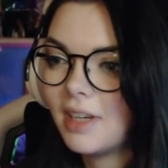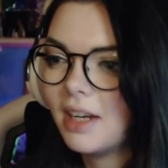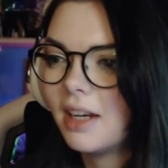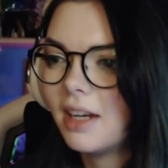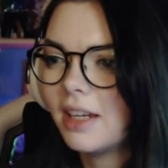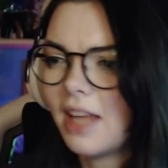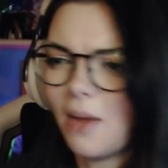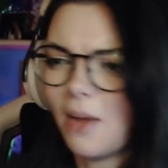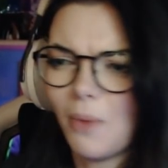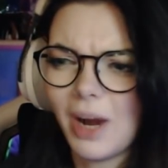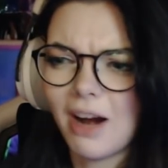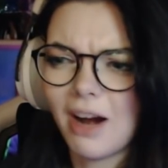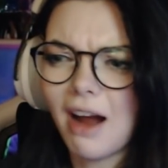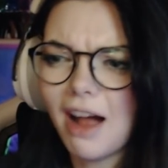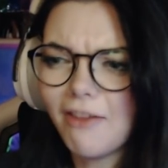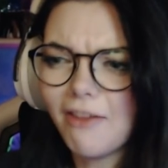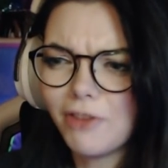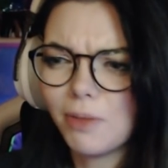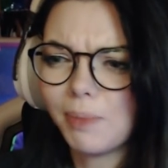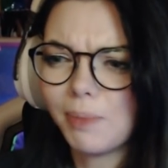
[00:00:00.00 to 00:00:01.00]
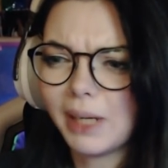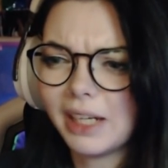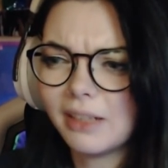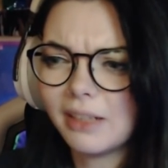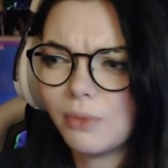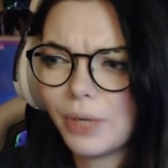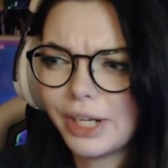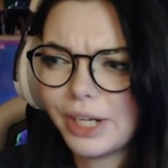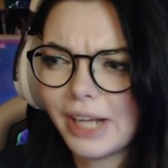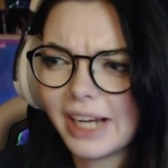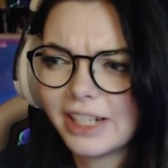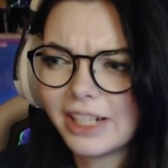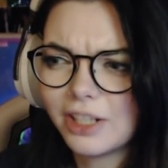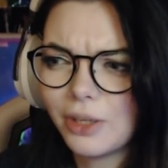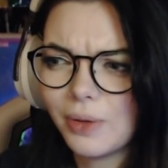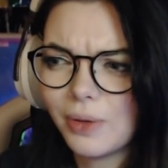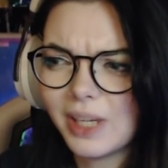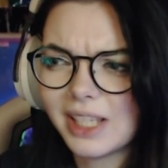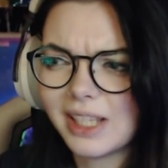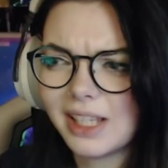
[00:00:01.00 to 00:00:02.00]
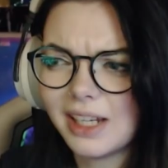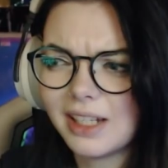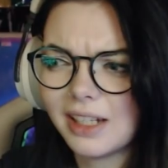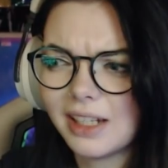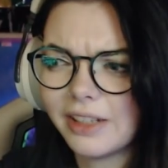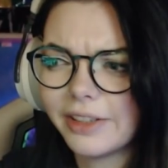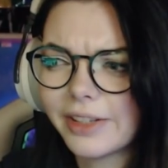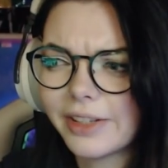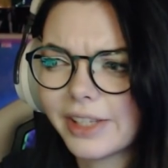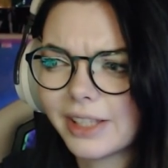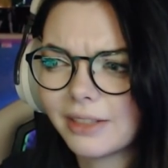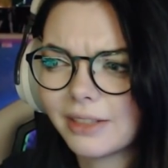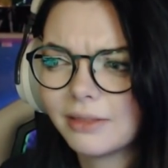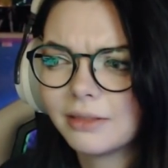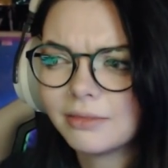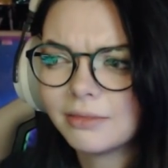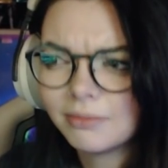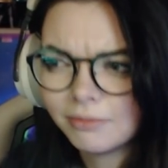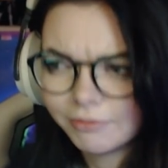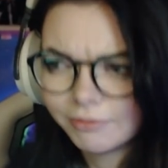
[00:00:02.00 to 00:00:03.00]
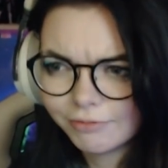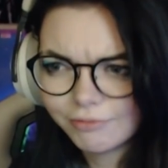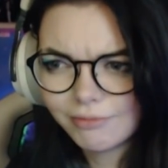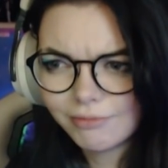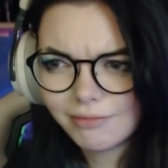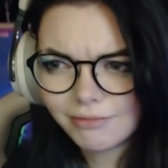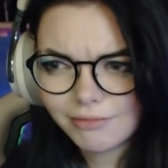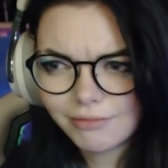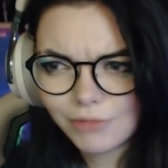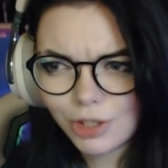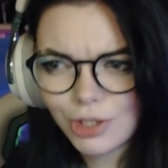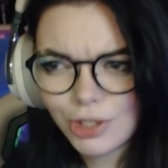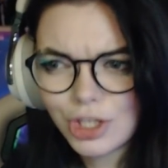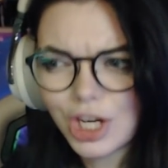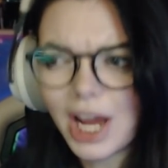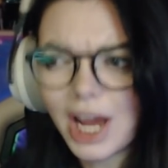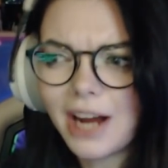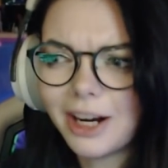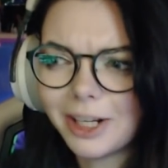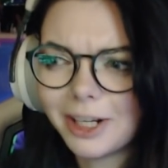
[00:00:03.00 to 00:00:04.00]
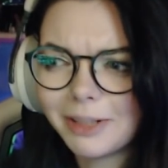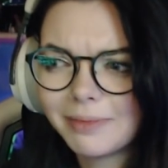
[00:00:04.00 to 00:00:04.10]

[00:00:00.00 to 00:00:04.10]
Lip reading: Yeah, where have you been? We'd like to know these details. You share.